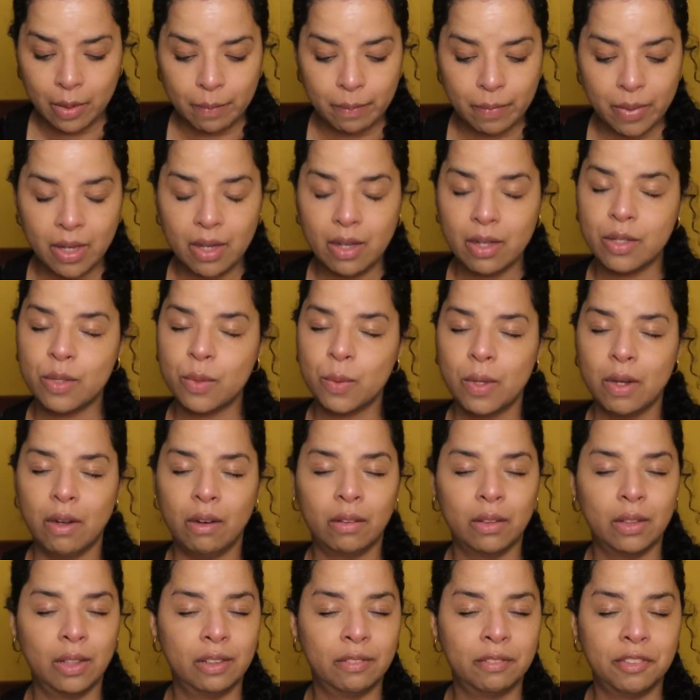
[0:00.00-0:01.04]
because we
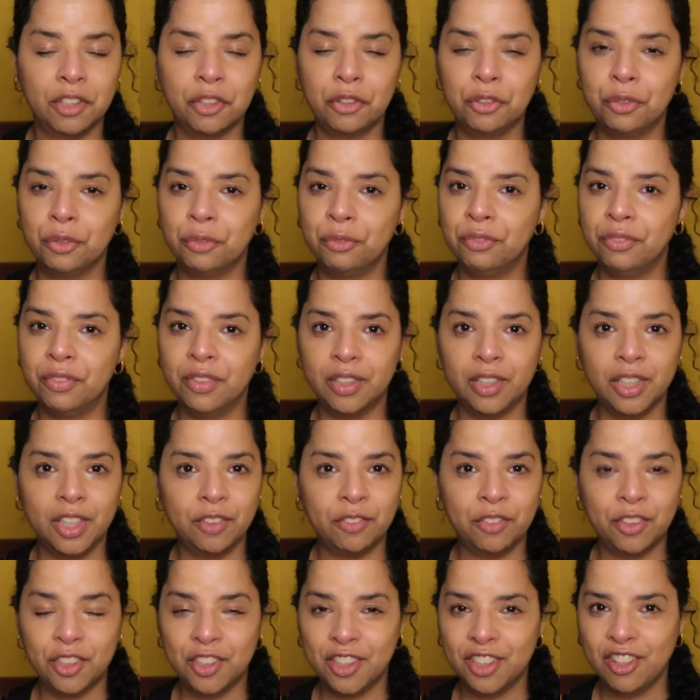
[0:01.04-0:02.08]
are living through very,
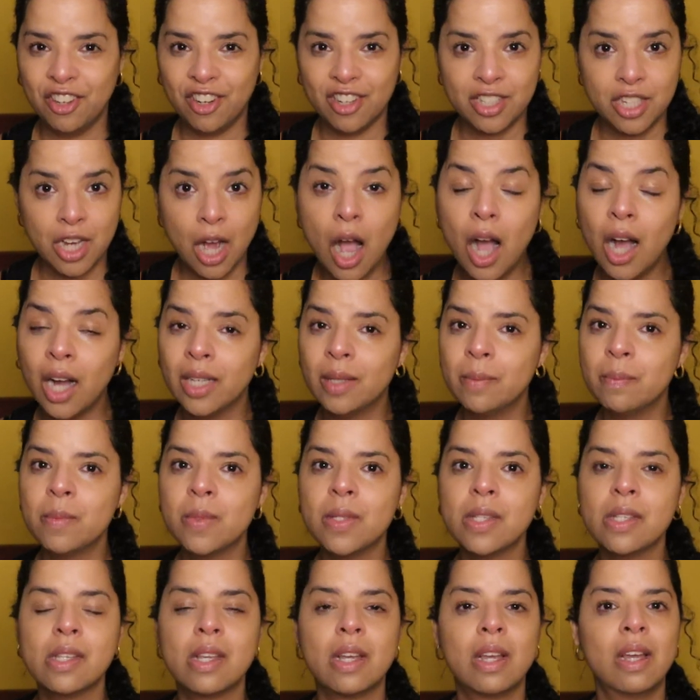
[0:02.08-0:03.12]
very hard
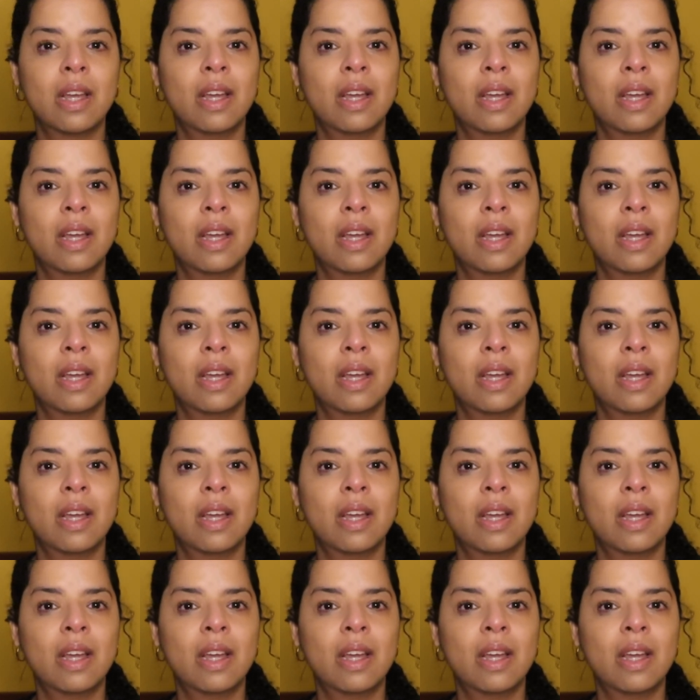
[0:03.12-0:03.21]
times,